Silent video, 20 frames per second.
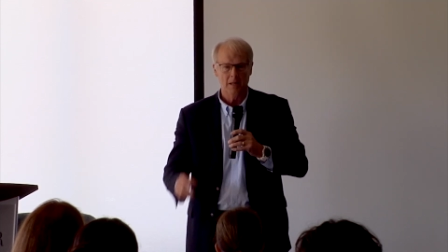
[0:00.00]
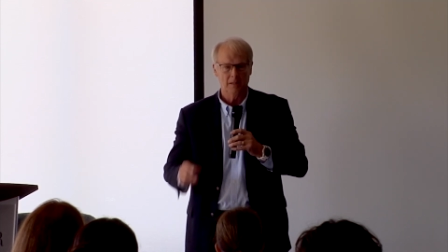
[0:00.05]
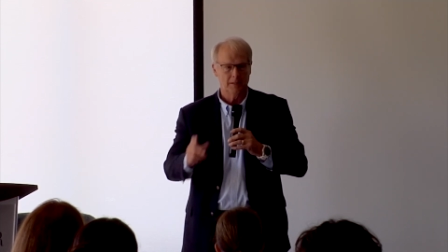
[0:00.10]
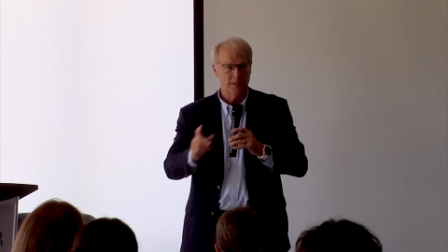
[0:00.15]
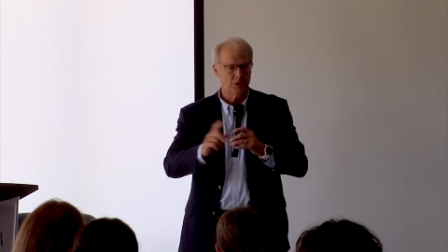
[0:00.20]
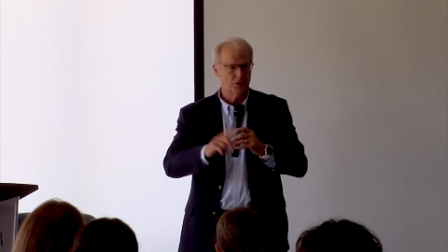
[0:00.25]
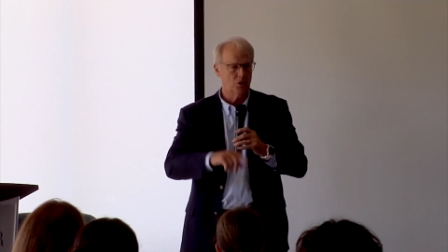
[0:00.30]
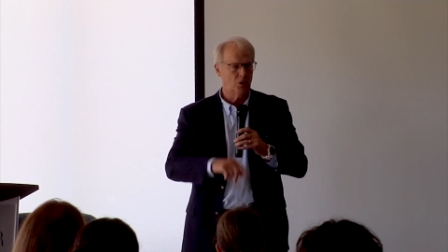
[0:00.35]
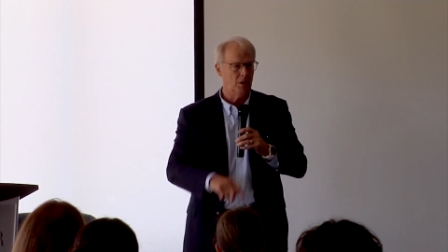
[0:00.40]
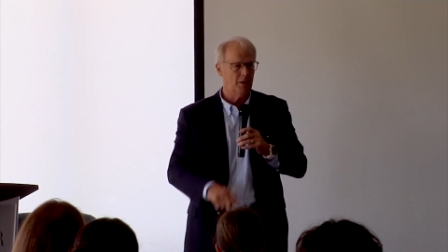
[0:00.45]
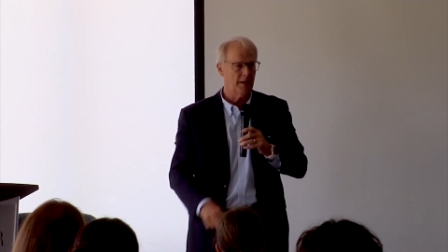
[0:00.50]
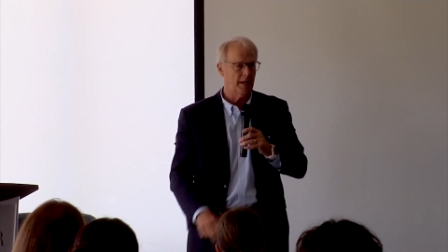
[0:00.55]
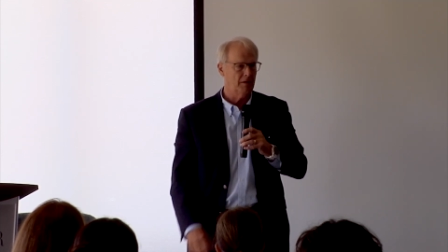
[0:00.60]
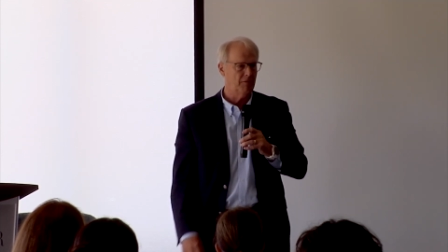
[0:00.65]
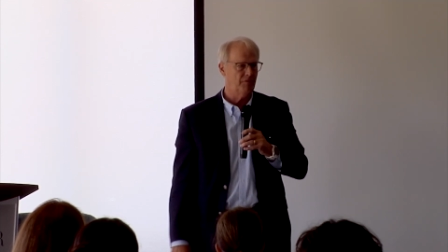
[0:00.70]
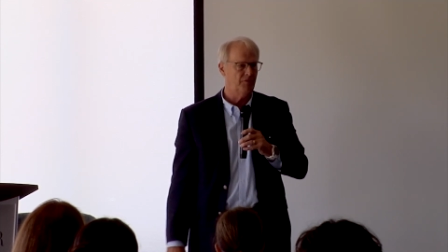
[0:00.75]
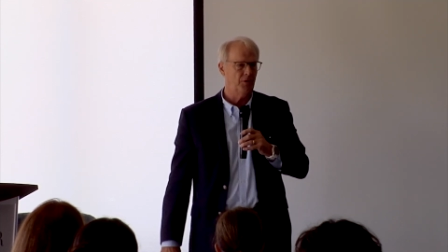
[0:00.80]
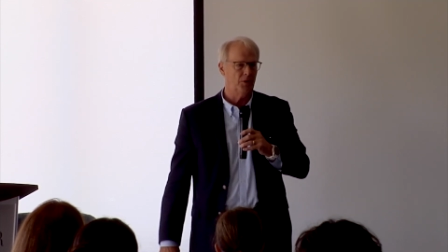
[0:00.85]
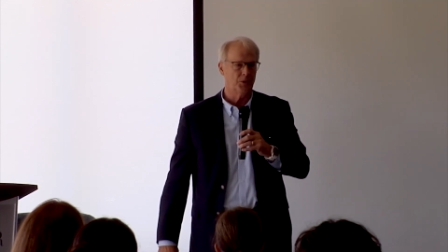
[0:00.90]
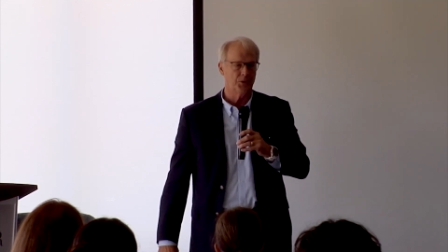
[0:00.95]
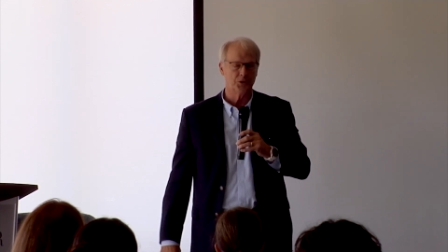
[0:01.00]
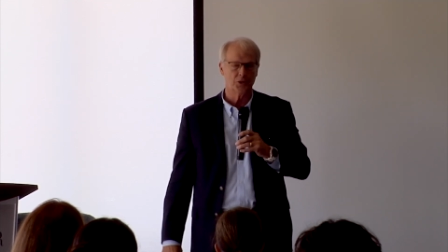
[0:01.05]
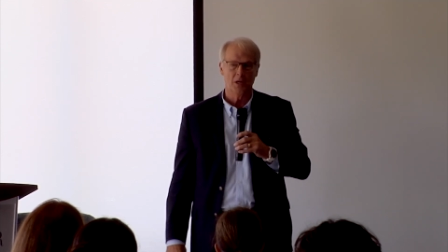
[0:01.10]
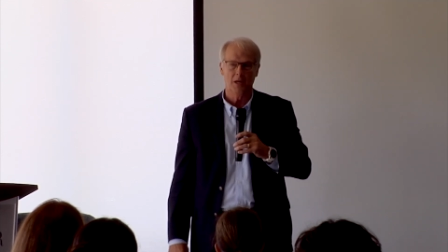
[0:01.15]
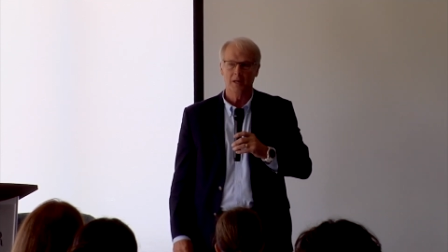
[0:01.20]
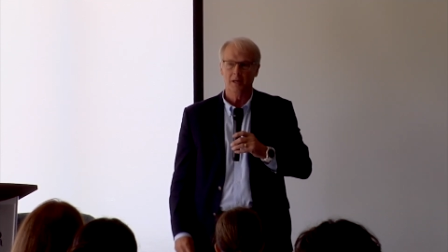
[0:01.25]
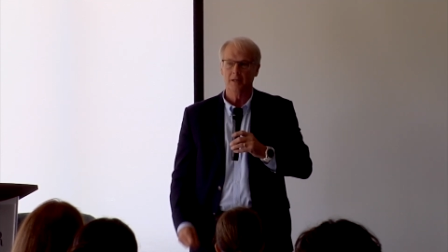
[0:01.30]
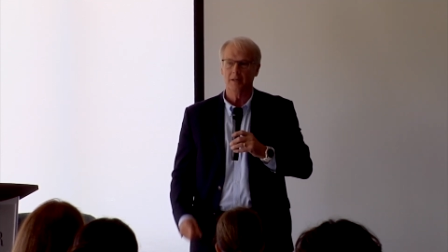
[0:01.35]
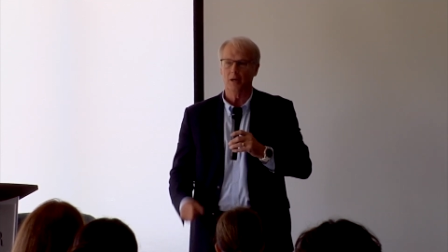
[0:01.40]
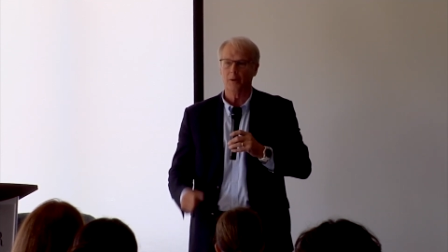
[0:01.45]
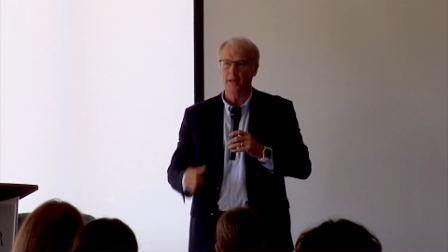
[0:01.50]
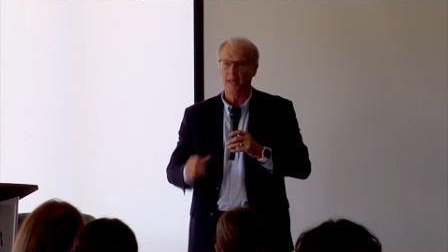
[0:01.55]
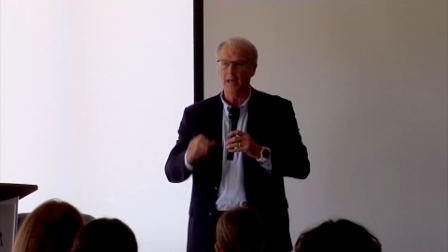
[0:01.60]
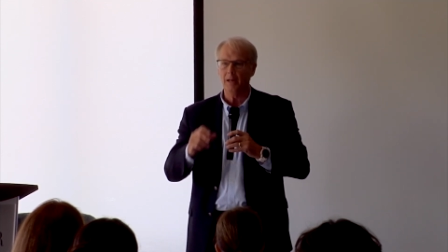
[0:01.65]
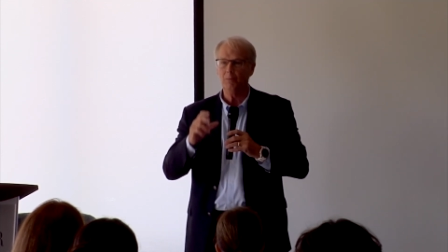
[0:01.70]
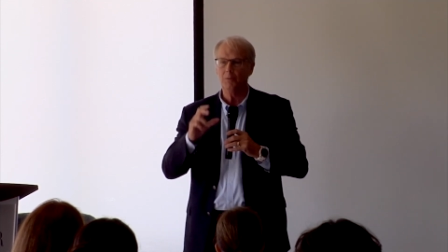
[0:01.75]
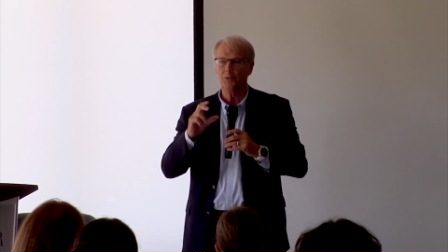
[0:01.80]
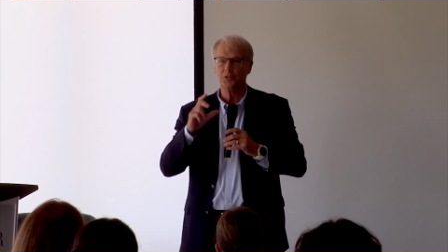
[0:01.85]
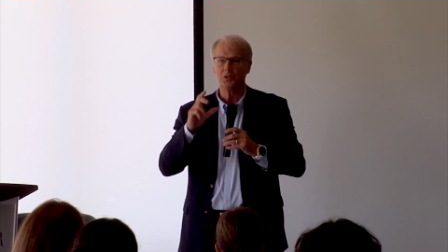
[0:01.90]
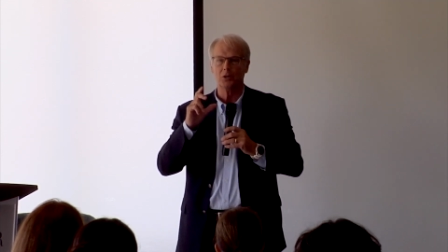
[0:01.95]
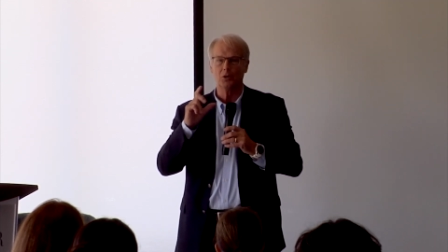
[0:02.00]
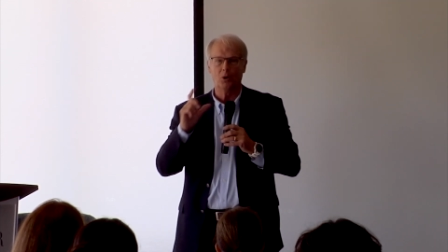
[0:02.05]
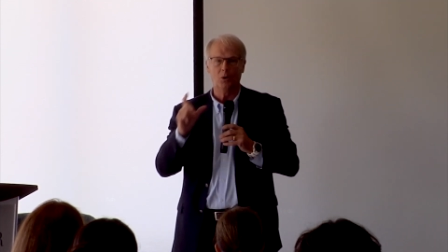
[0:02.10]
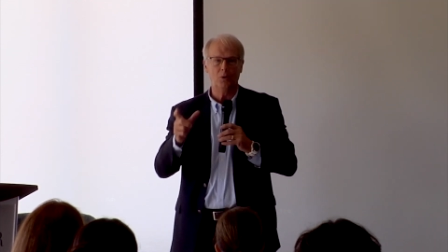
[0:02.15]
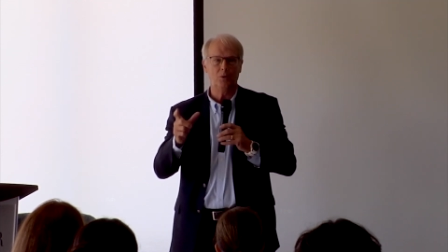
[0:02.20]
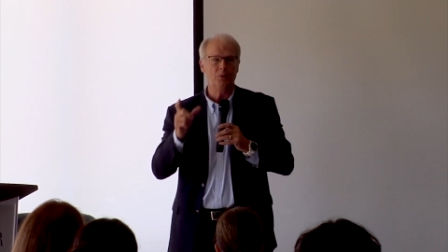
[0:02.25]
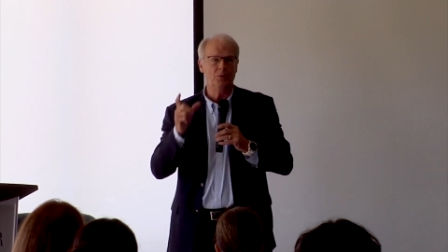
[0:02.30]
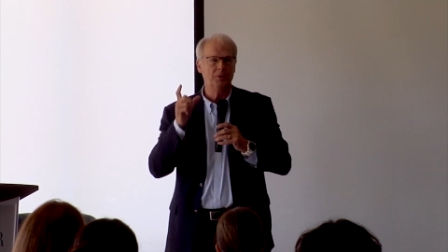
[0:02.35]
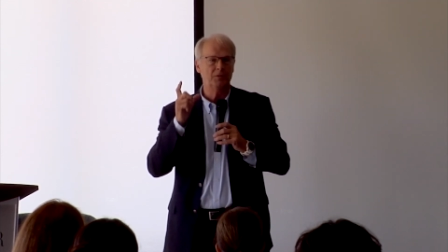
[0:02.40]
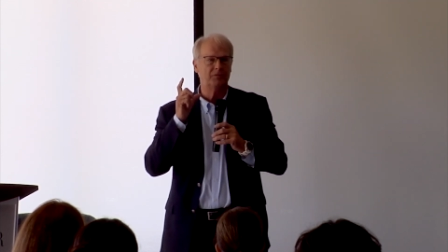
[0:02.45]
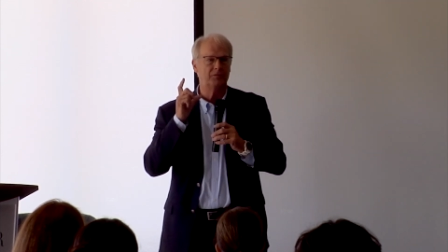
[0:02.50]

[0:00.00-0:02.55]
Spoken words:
Let's call Ed Foltz. Now, Ed was an old